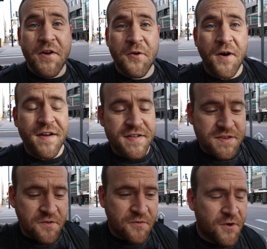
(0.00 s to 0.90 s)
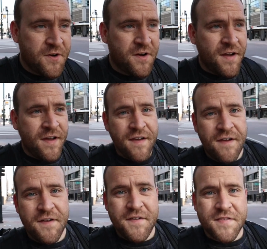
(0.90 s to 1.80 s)
very quiet so far
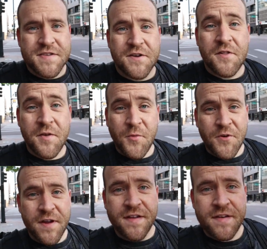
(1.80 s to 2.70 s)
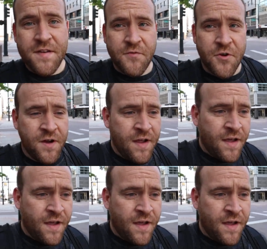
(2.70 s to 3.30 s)
this early morning in Denver.